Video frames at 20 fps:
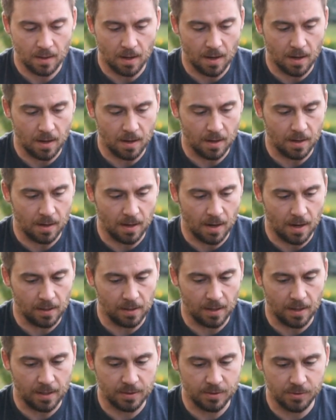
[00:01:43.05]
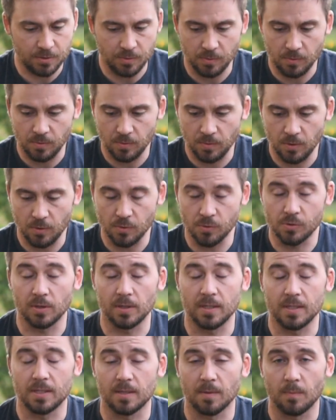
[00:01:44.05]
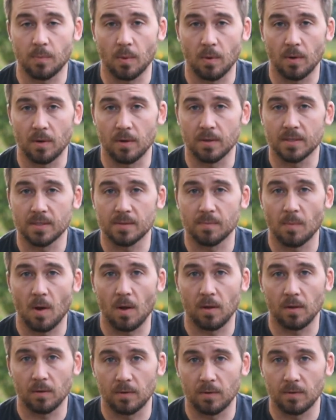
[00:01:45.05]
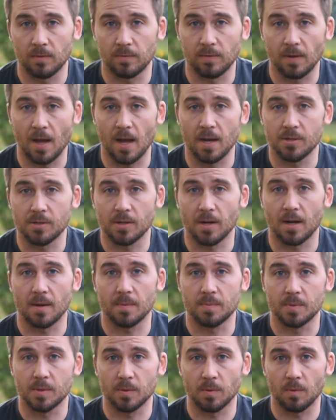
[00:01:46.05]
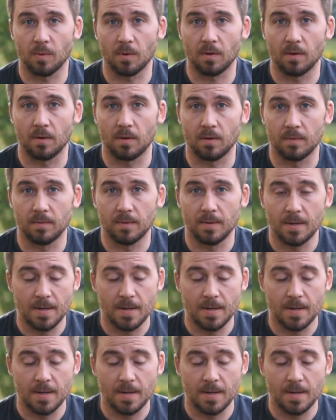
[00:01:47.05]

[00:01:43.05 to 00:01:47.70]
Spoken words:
I like to usually support smaller fly shops or